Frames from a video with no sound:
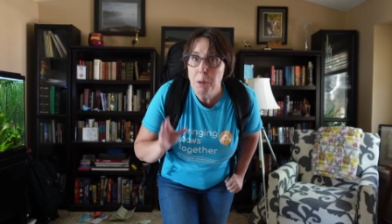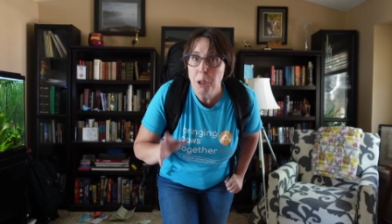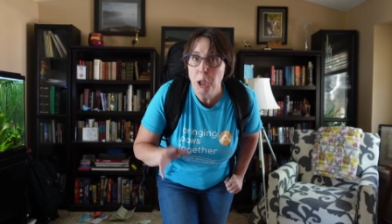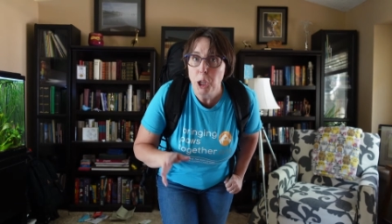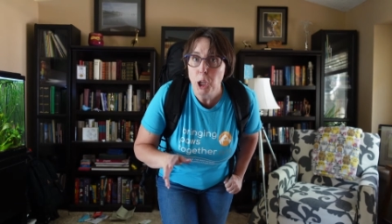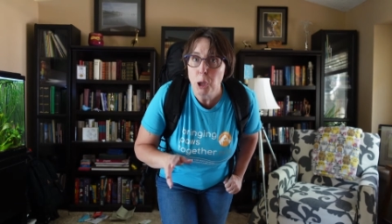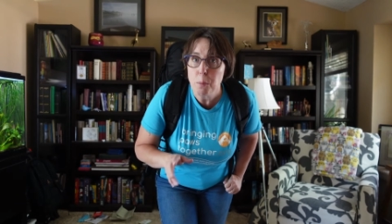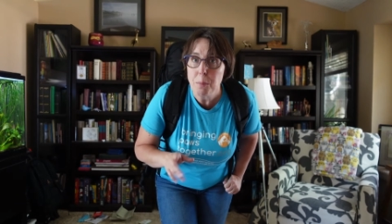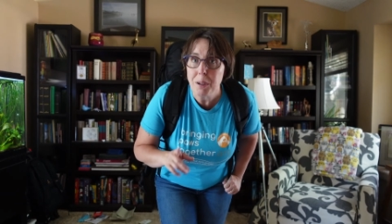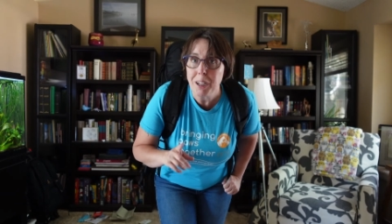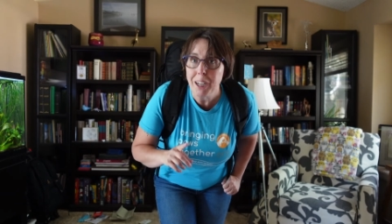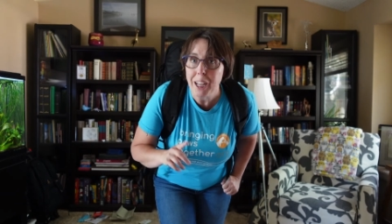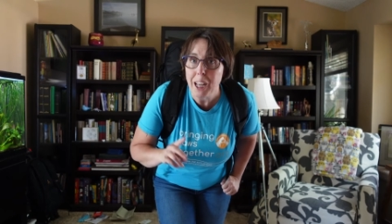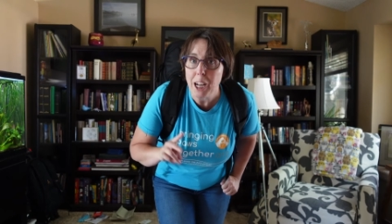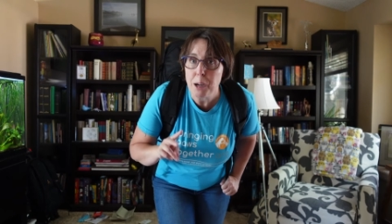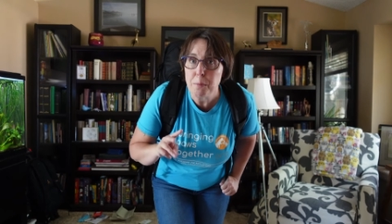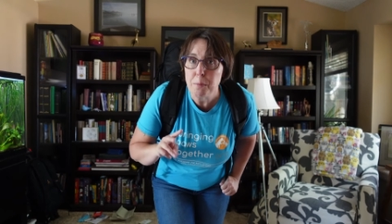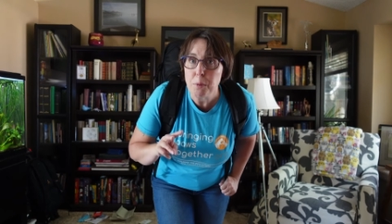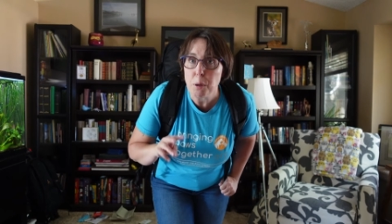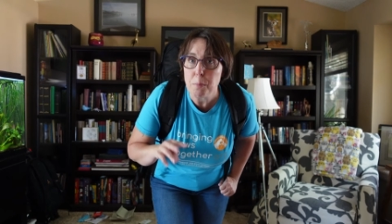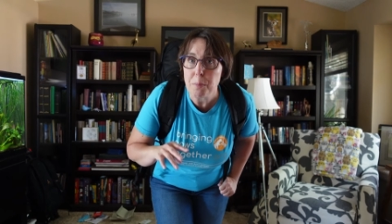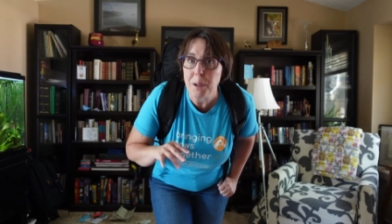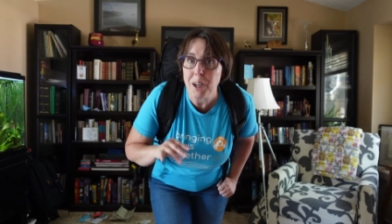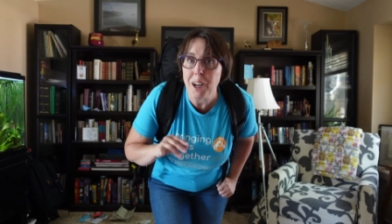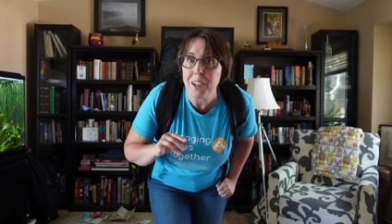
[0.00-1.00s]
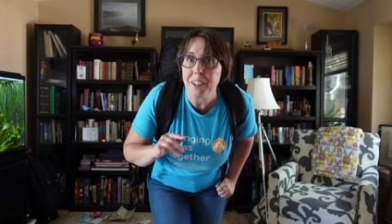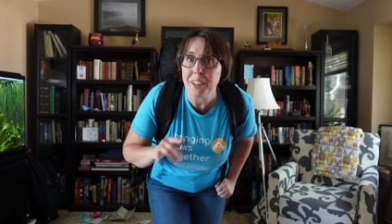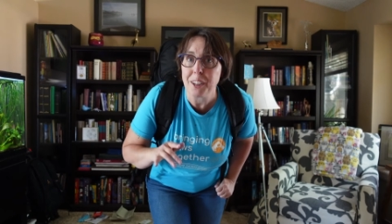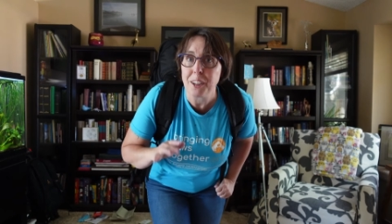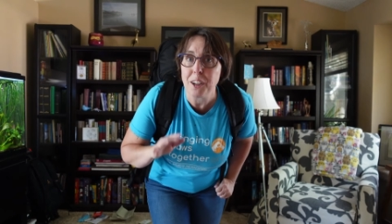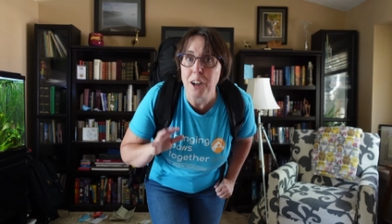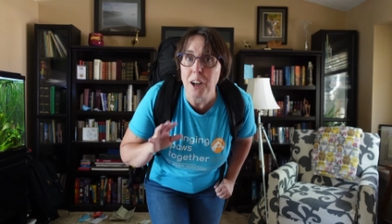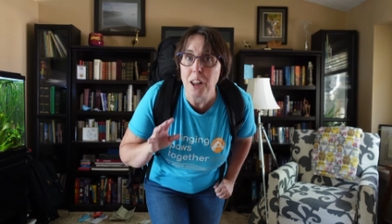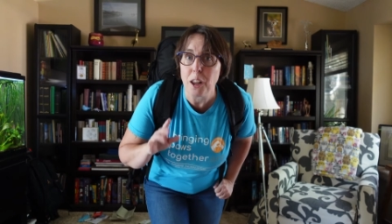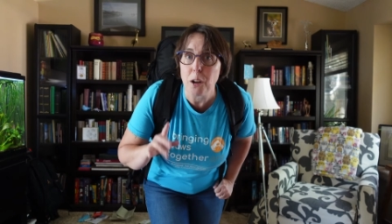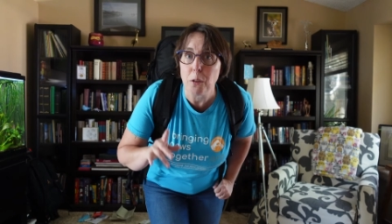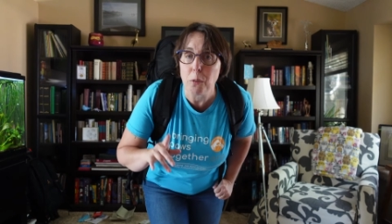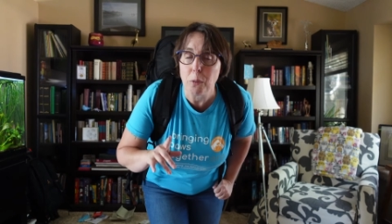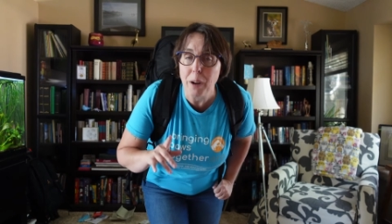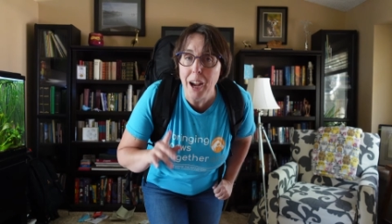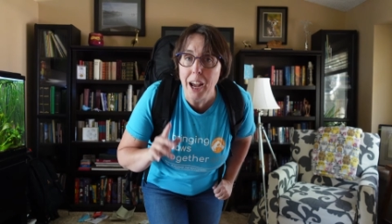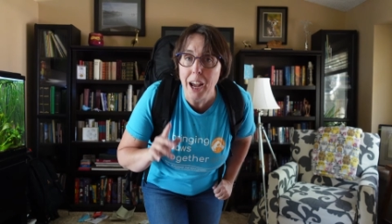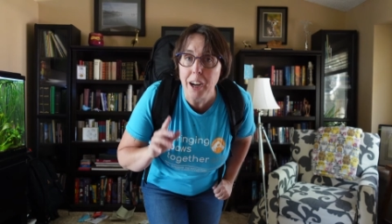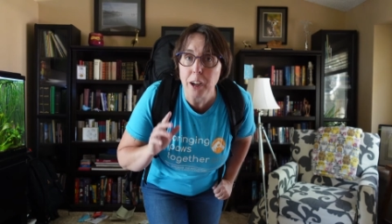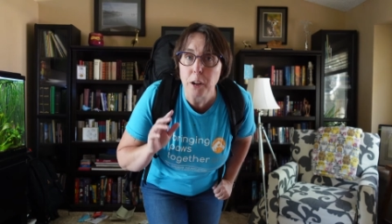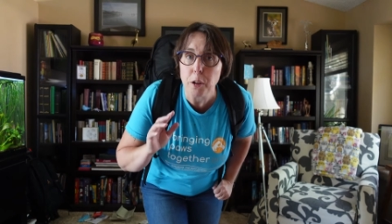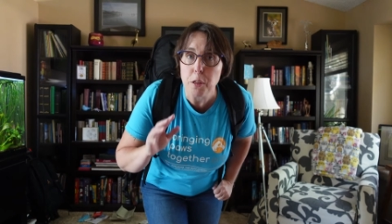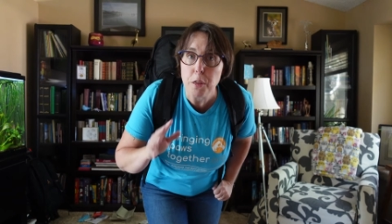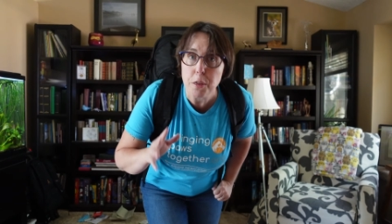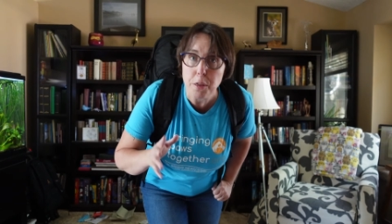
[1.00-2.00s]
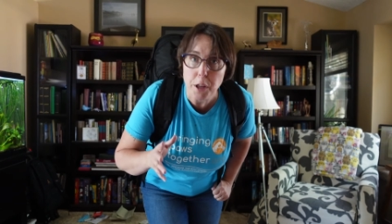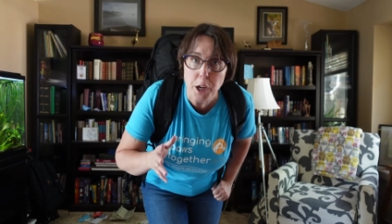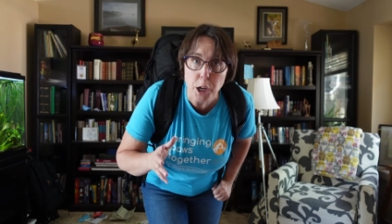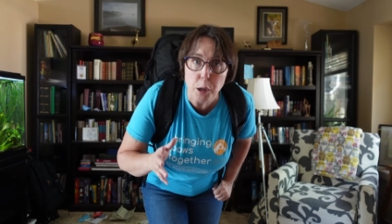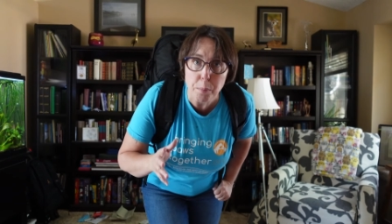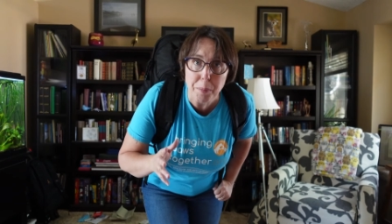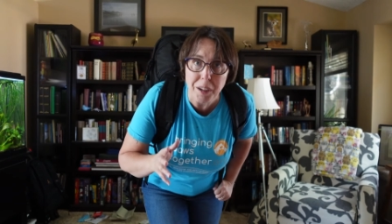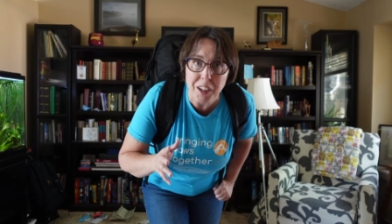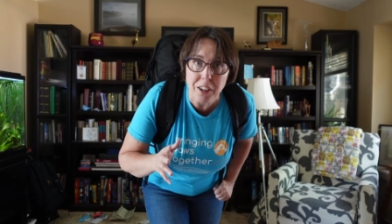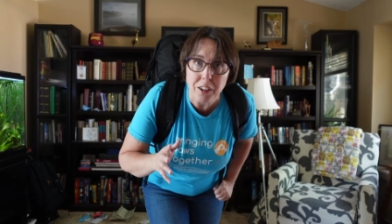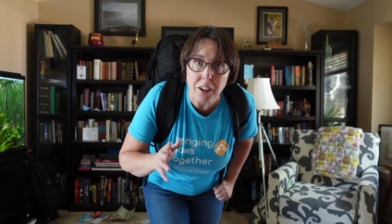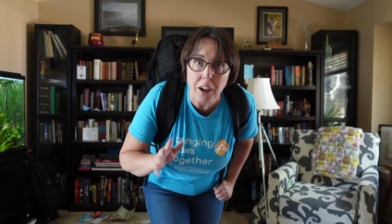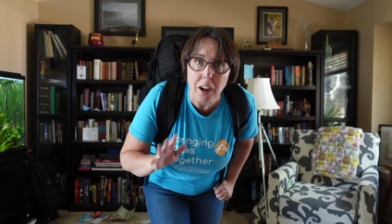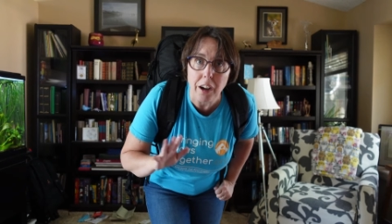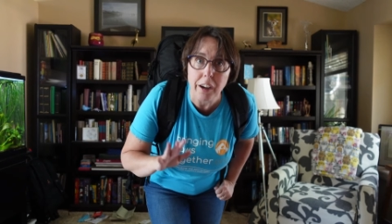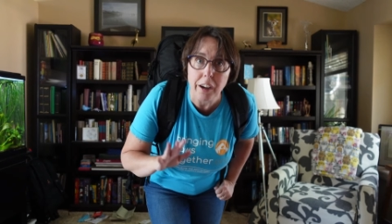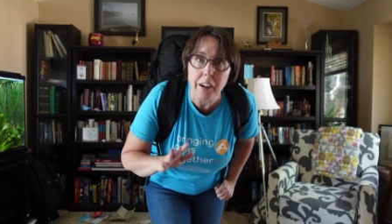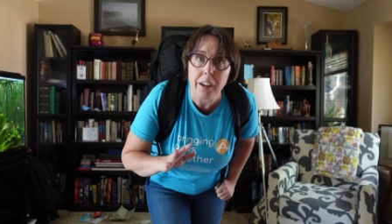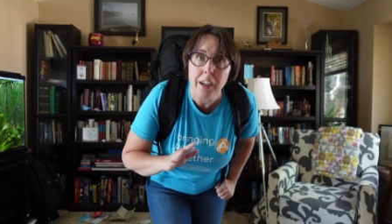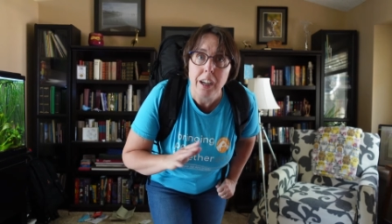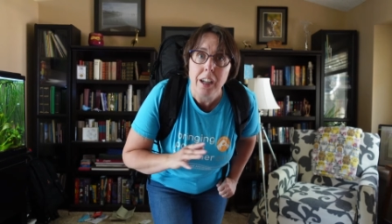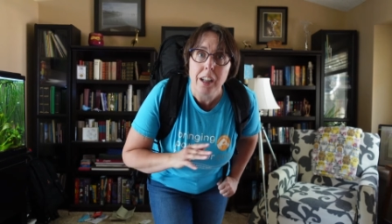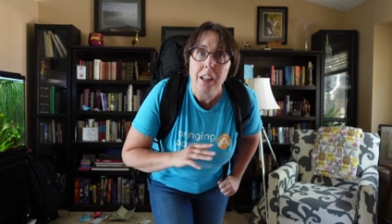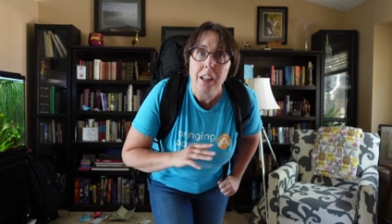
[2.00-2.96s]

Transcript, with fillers: Human Animal Bond in Colorado, therapy dog